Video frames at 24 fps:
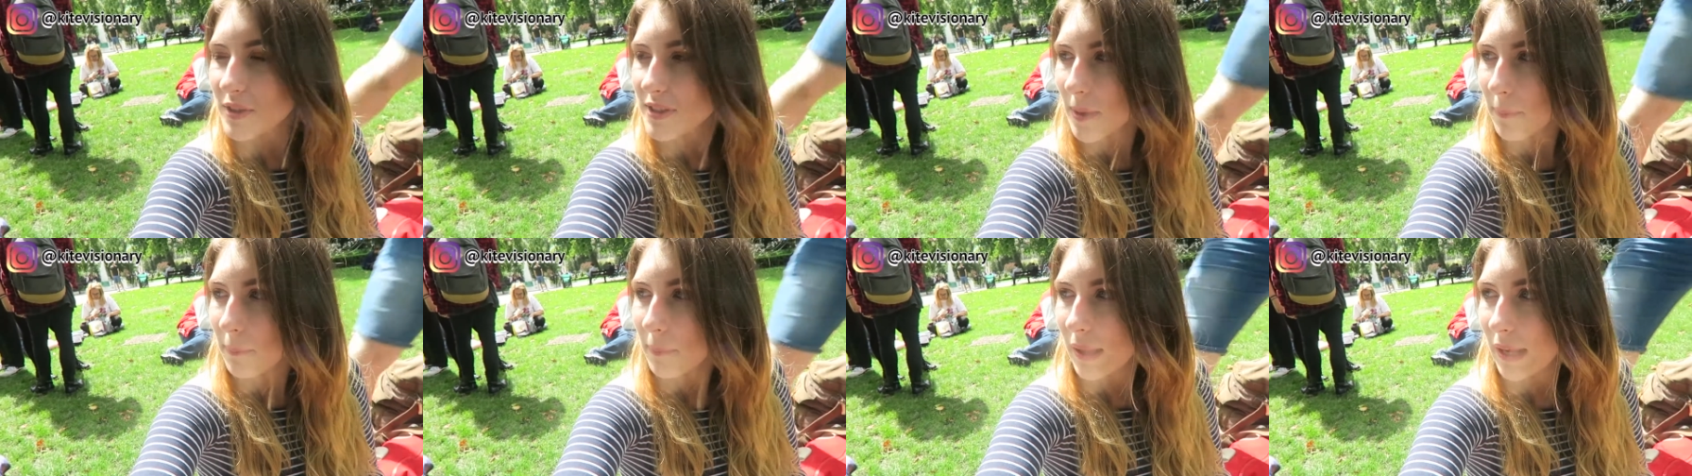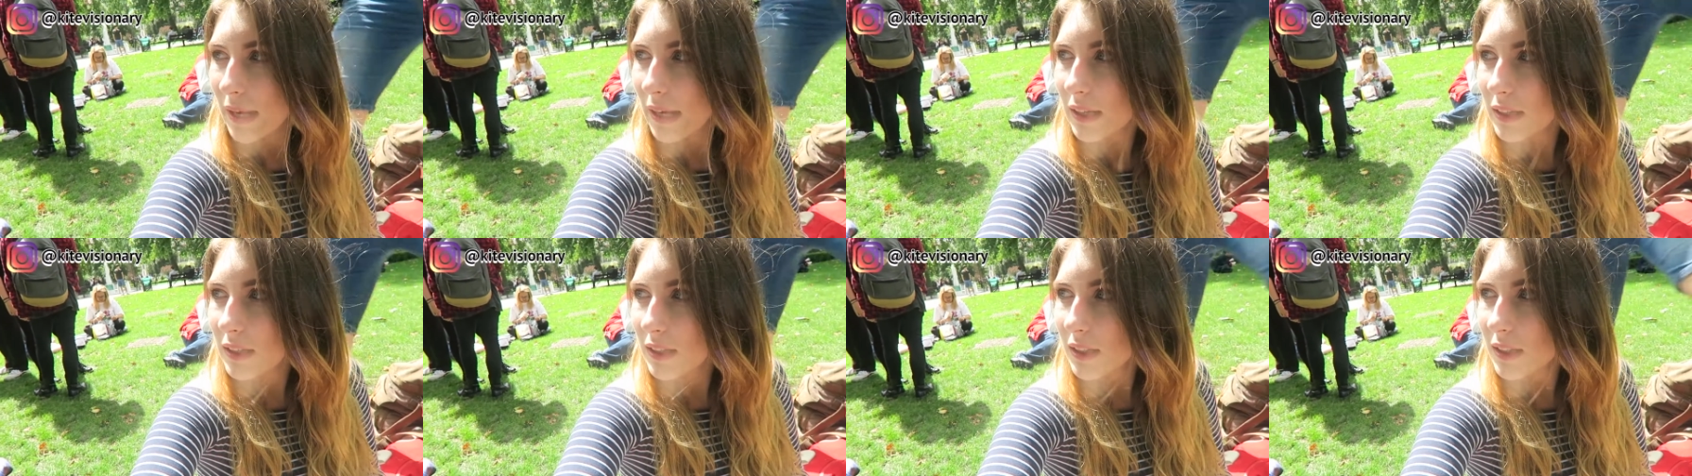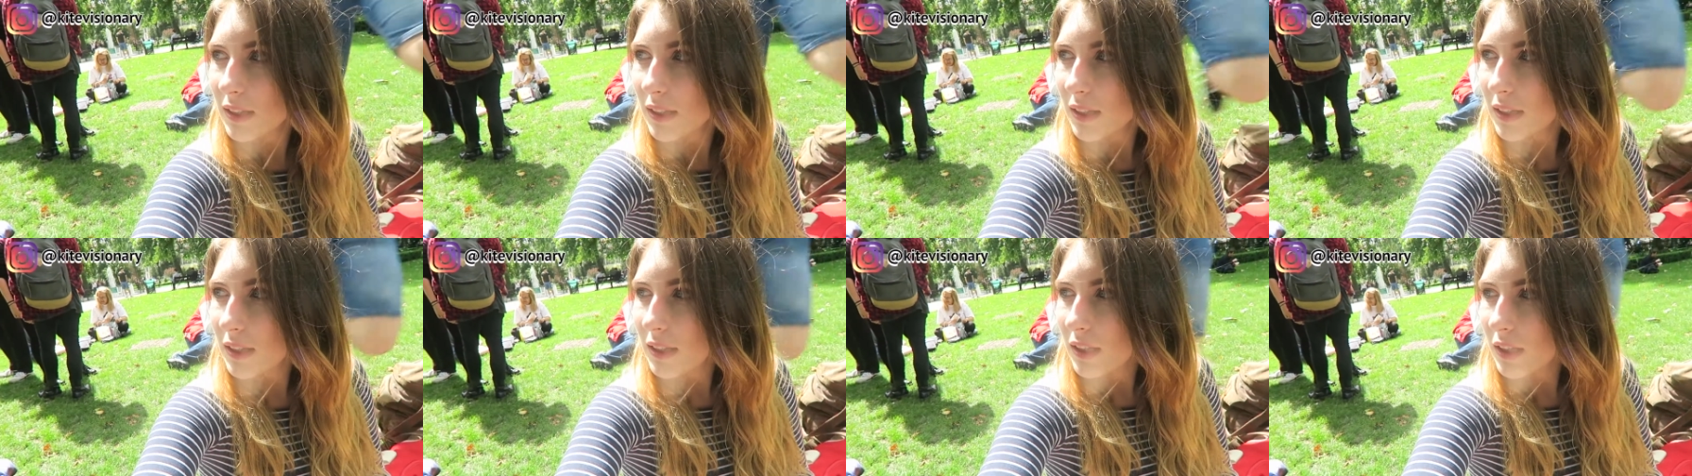something.
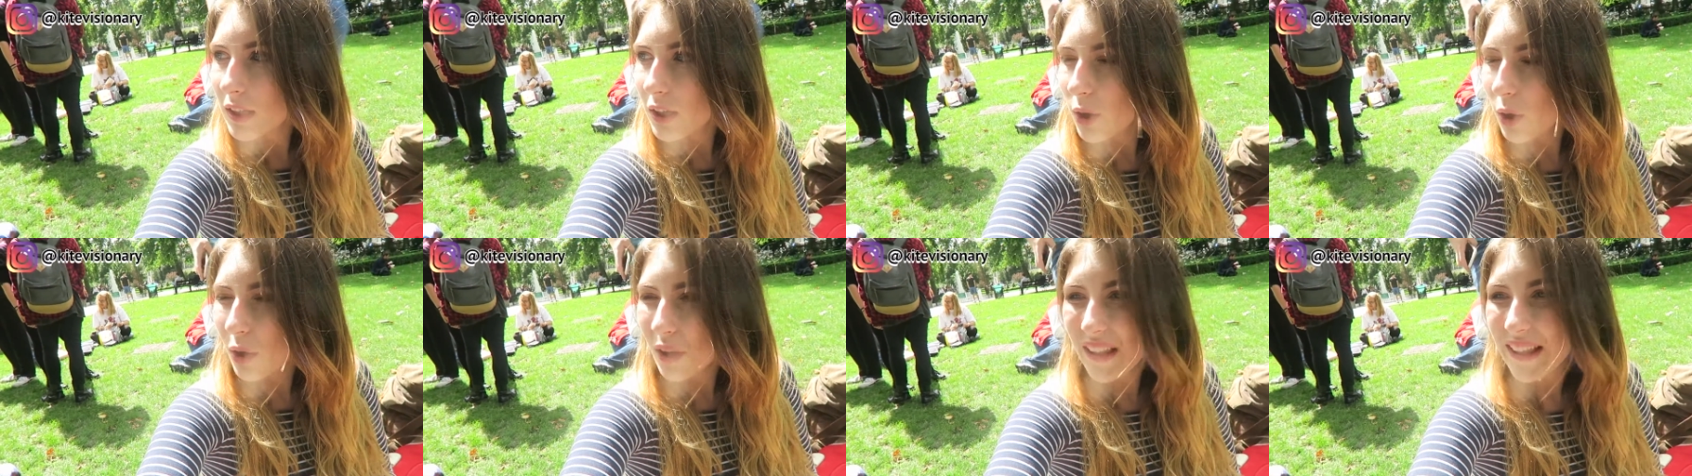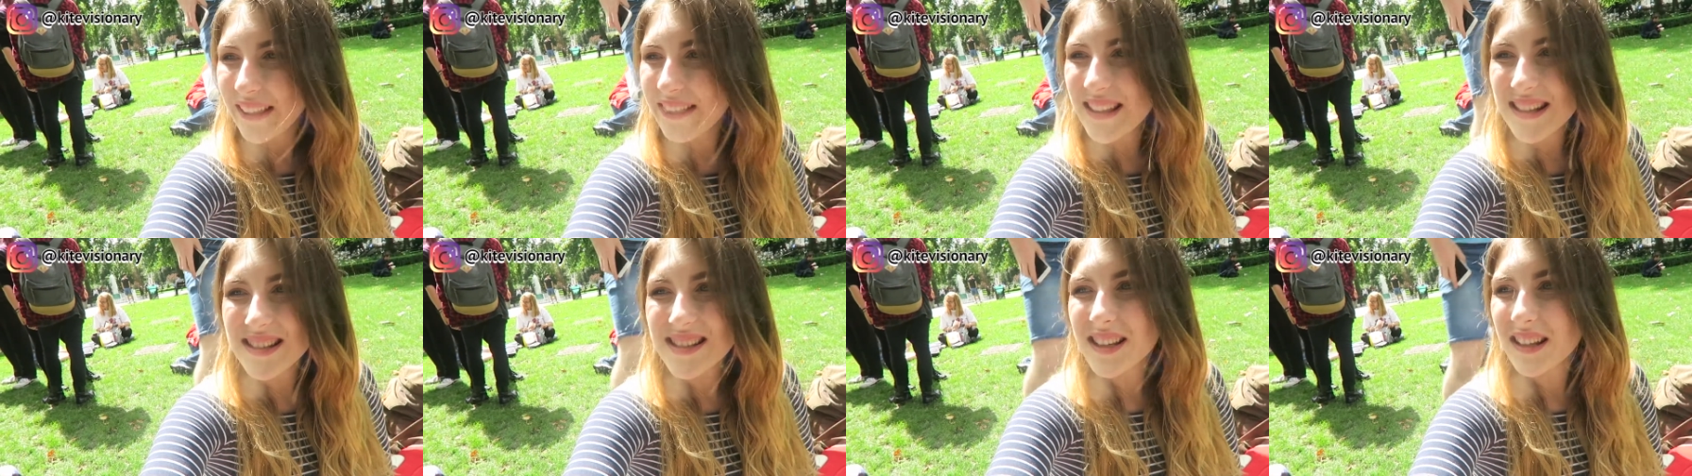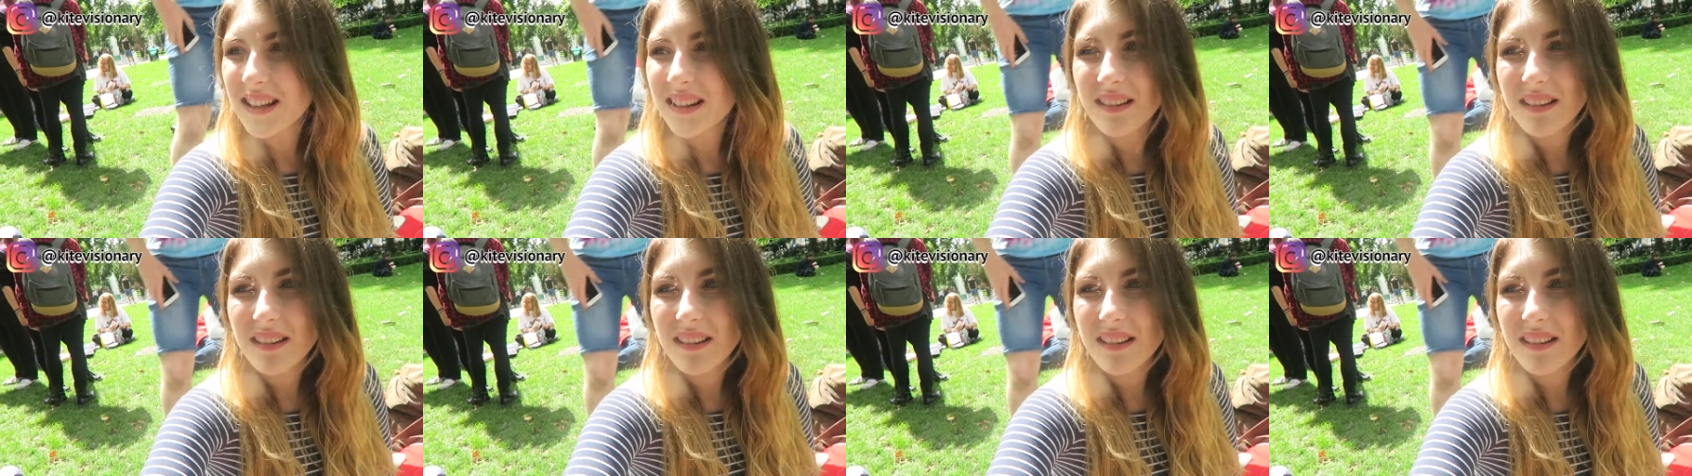Or like there's